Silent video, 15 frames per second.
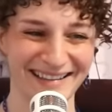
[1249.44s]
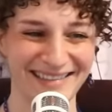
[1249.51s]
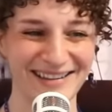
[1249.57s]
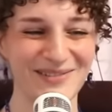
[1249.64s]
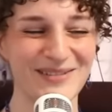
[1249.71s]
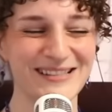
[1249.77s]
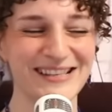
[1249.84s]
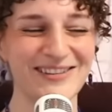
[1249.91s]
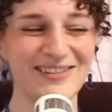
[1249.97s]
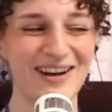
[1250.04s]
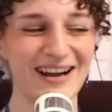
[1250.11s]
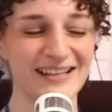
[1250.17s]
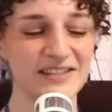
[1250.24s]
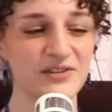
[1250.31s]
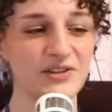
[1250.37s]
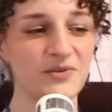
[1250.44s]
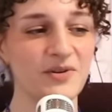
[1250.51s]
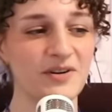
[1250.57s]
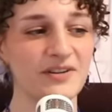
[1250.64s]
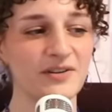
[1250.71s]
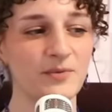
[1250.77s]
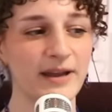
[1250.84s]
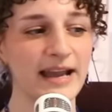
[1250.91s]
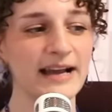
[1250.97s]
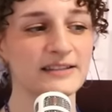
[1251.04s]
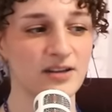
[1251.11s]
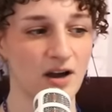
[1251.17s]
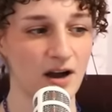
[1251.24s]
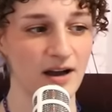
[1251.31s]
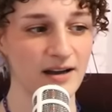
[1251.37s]
There was a lot. So you we had
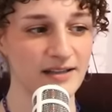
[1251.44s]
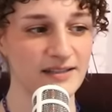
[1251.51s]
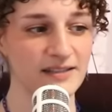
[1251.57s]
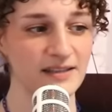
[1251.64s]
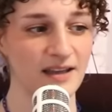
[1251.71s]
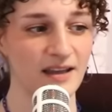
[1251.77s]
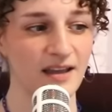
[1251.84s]
talked